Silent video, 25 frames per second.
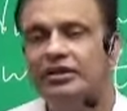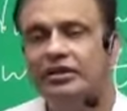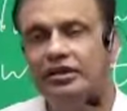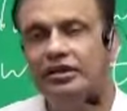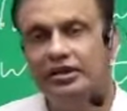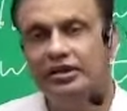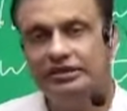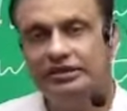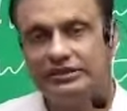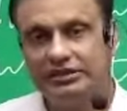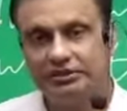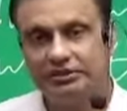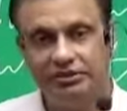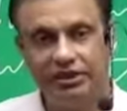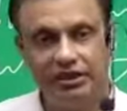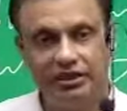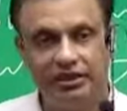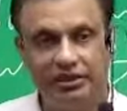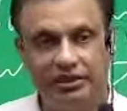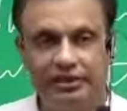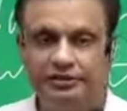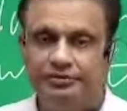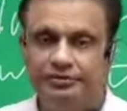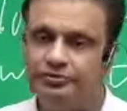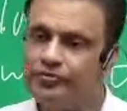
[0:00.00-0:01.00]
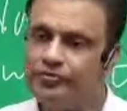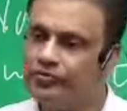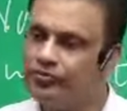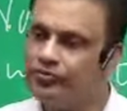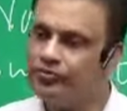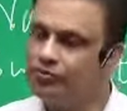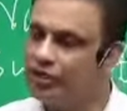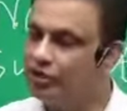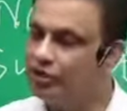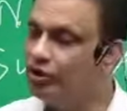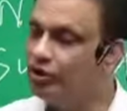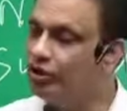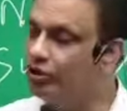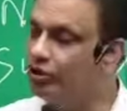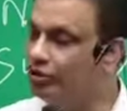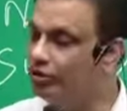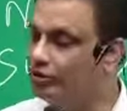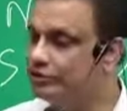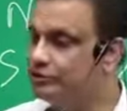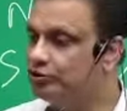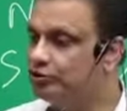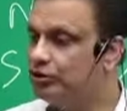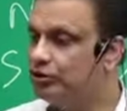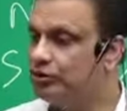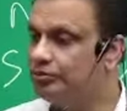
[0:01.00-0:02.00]
Similarly, law
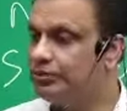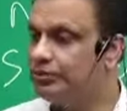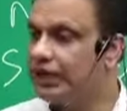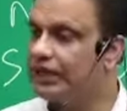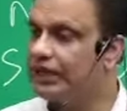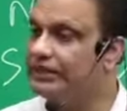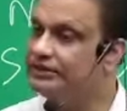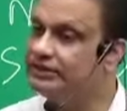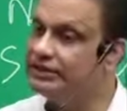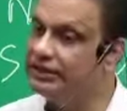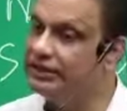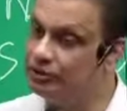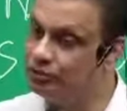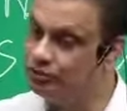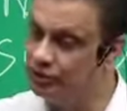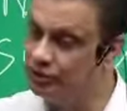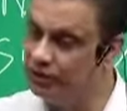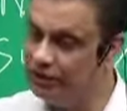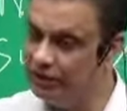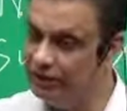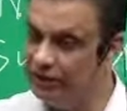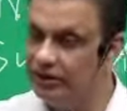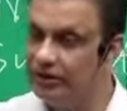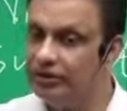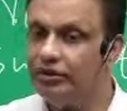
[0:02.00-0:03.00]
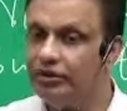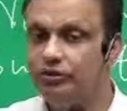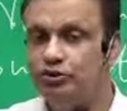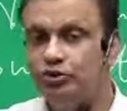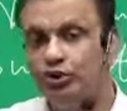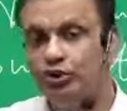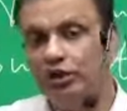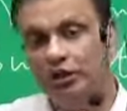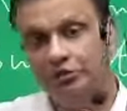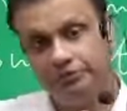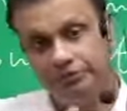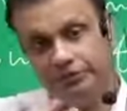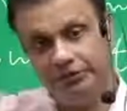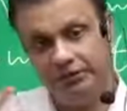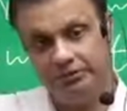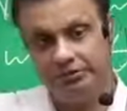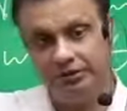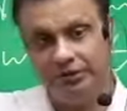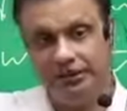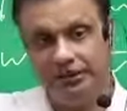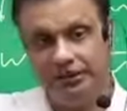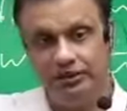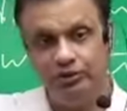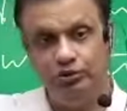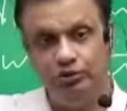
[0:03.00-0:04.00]
also applies equally to
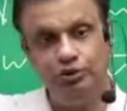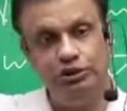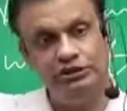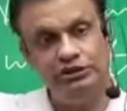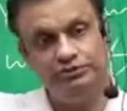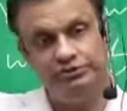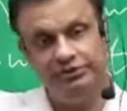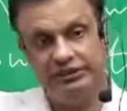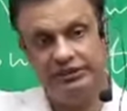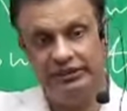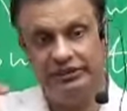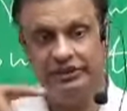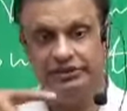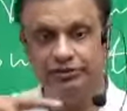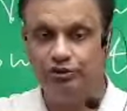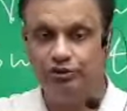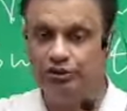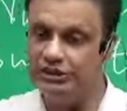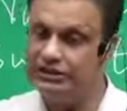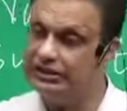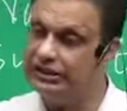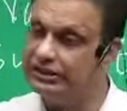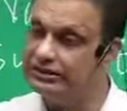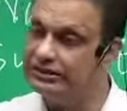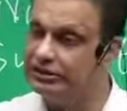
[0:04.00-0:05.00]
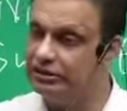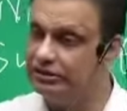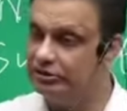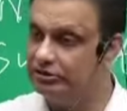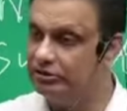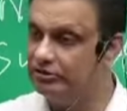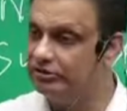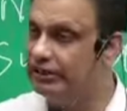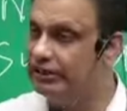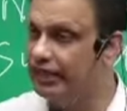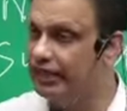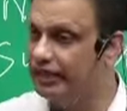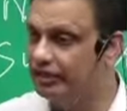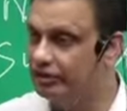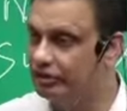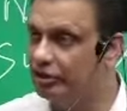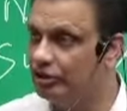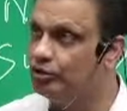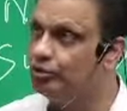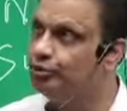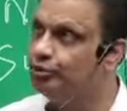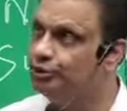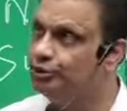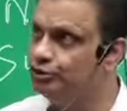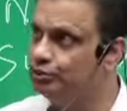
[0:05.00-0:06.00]
everybody who is within the jurisdiction of that law,
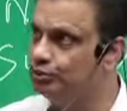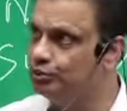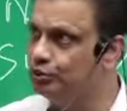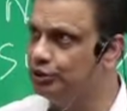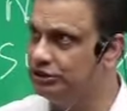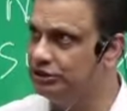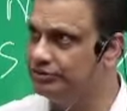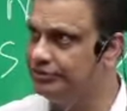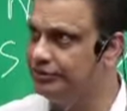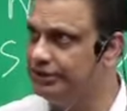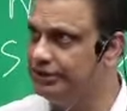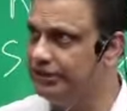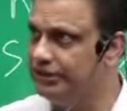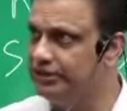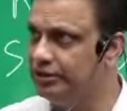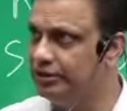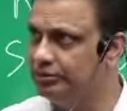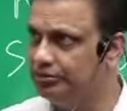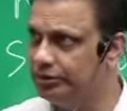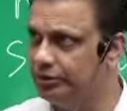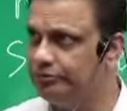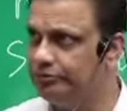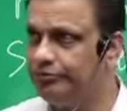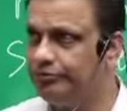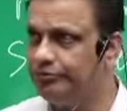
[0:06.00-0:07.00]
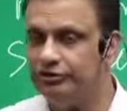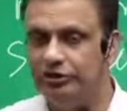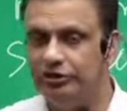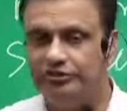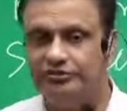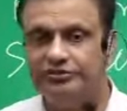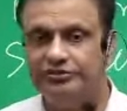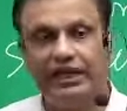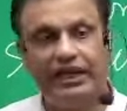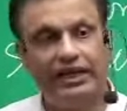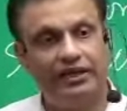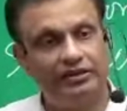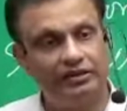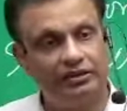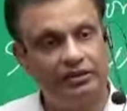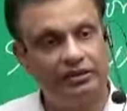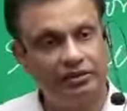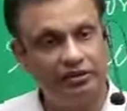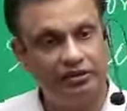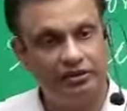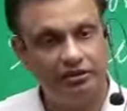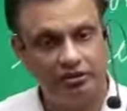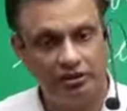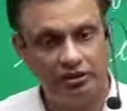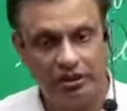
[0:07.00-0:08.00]
who is within the purview of that
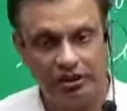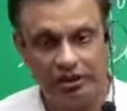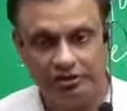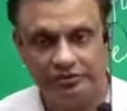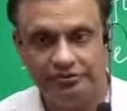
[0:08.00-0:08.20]
law.